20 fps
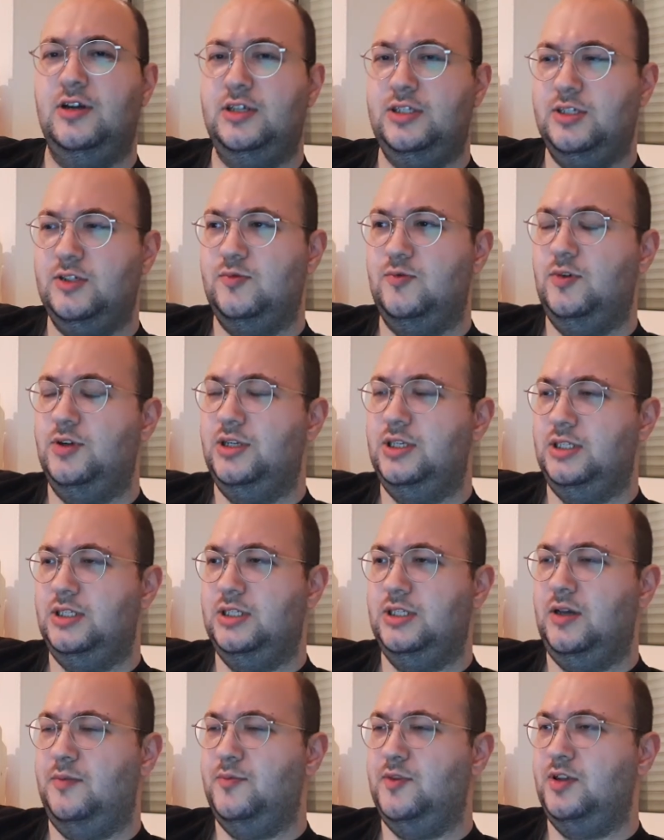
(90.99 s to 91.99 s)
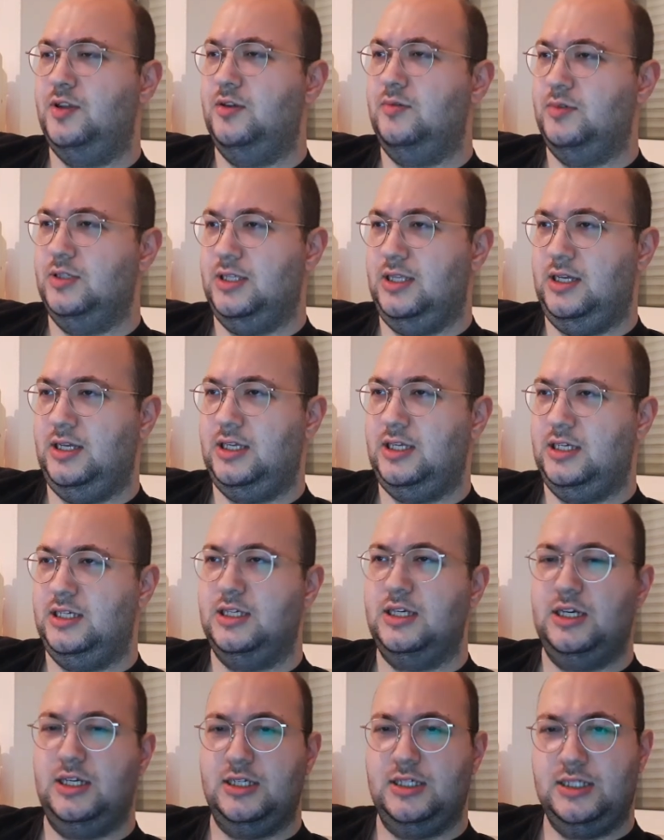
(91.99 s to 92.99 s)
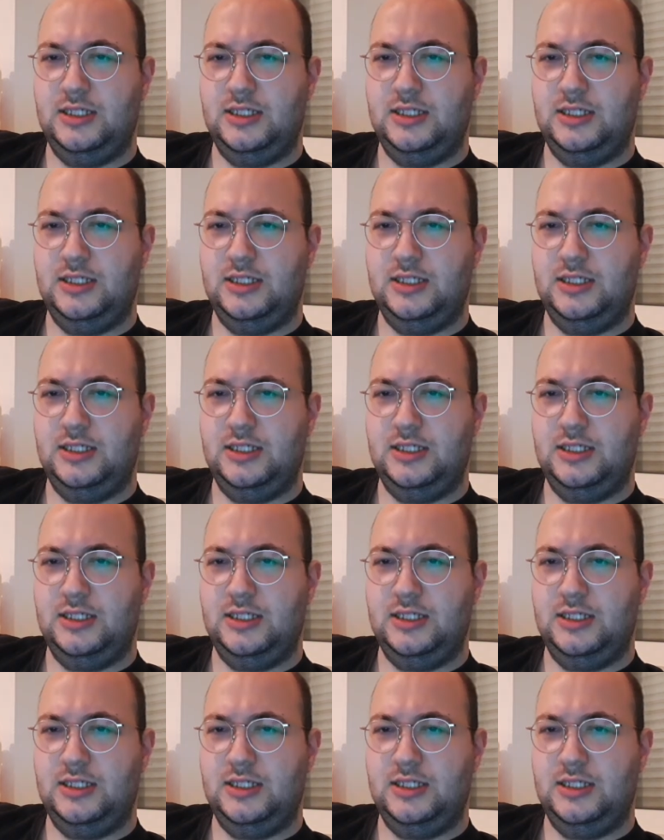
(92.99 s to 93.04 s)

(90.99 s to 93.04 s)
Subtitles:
I just wanted something that was like a